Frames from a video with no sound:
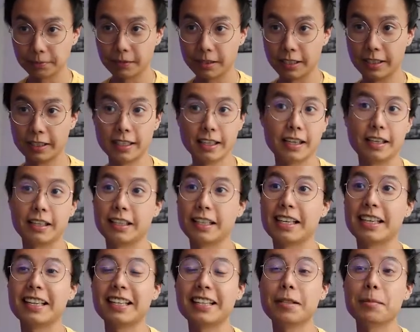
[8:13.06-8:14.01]
And then
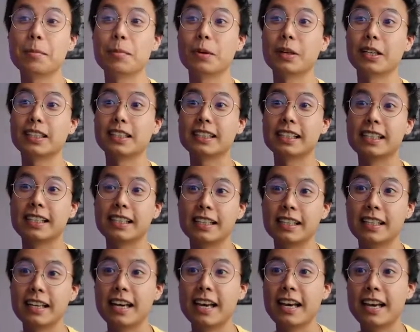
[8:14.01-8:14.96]
he brings
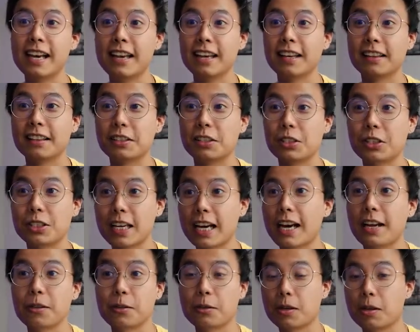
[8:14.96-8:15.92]
in the
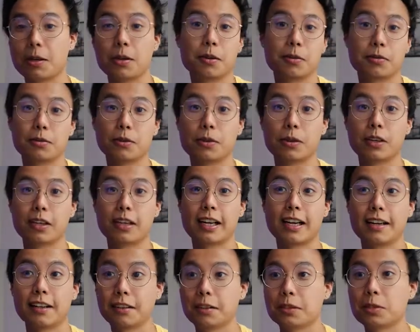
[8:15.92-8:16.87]
Shadow Gardevoir,
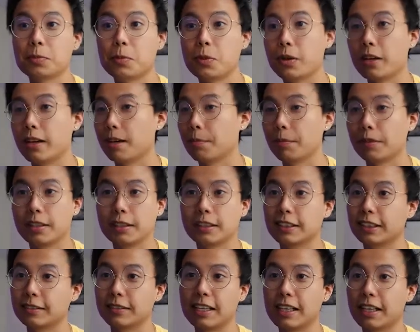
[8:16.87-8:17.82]
and at this point I'm
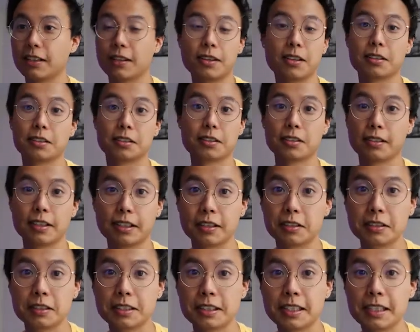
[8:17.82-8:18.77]
thinking I lost already.
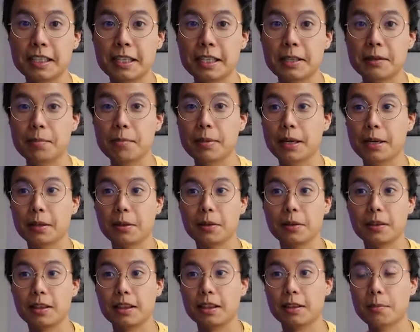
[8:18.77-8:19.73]
But
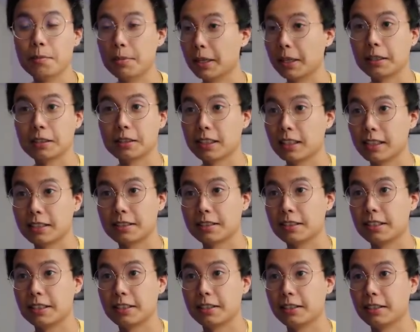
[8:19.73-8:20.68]
the biggest lesson
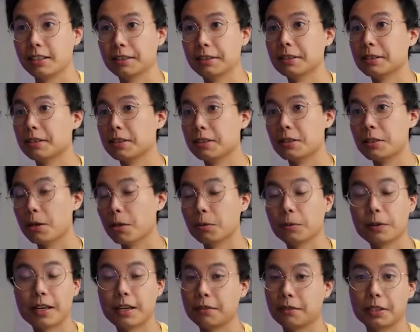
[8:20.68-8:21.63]
here is
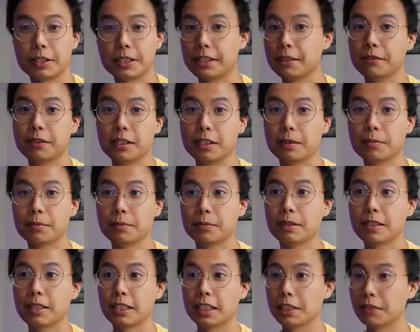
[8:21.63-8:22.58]
don't ever give up.
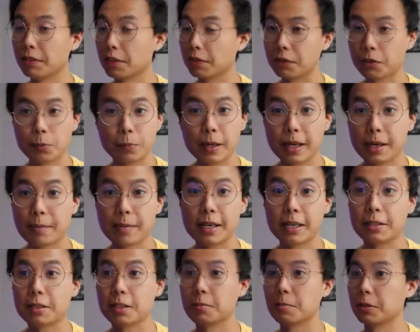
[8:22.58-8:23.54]
Even if it's a bad
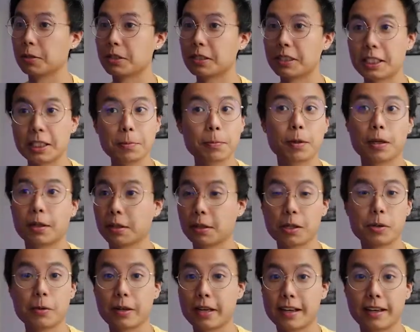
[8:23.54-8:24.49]
matchup, just keep on
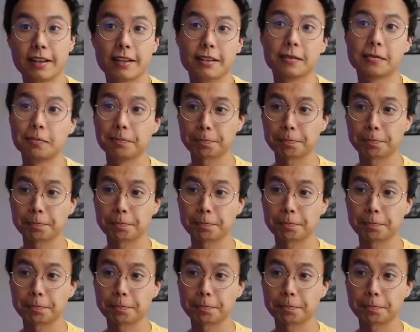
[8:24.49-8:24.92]
going at it.